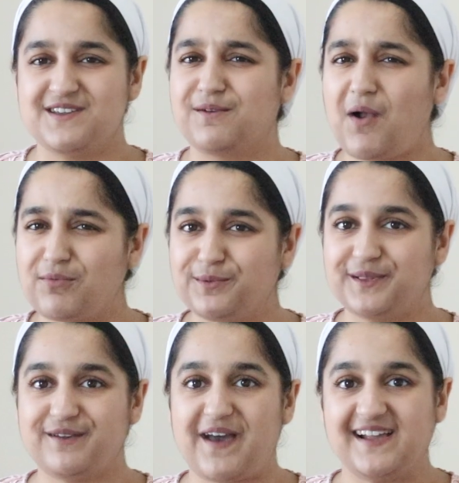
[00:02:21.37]
you're
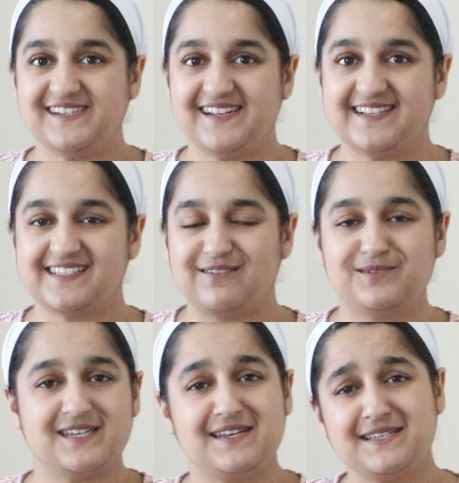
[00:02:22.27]
probably imagining some
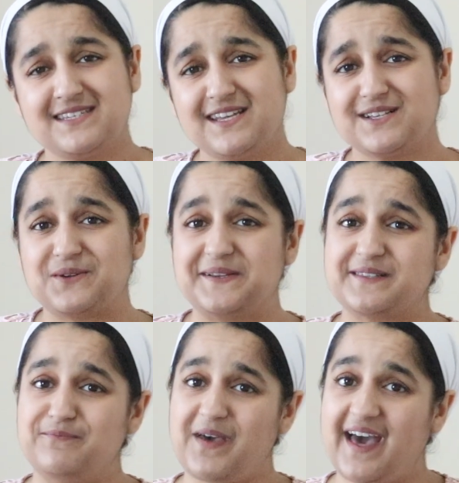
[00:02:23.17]
statistics or
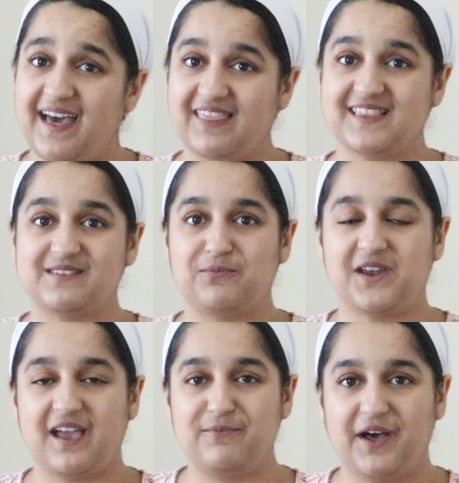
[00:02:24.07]
some math, some
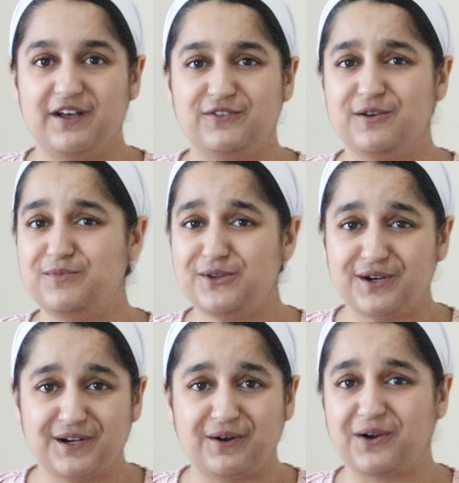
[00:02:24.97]
type of
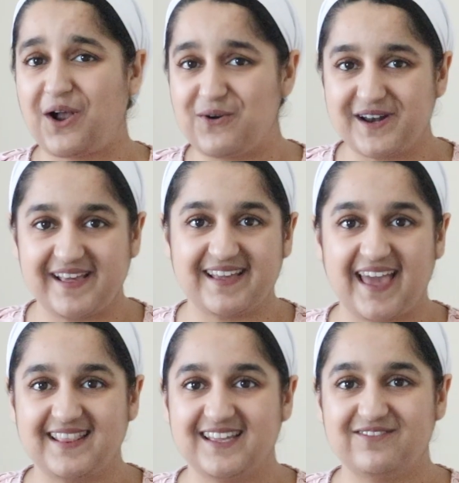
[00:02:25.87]
computer or coding,
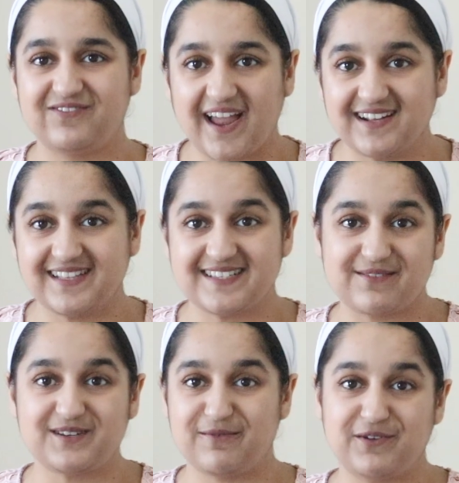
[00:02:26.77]
and then finally
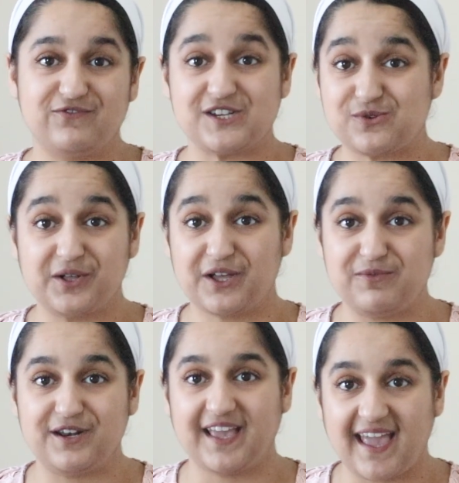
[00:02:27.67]
some type of visual
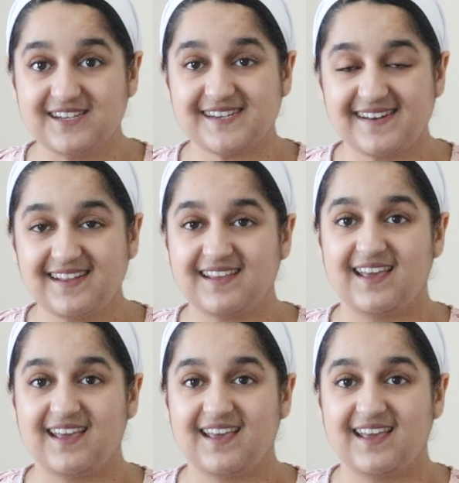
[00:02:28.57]
communication.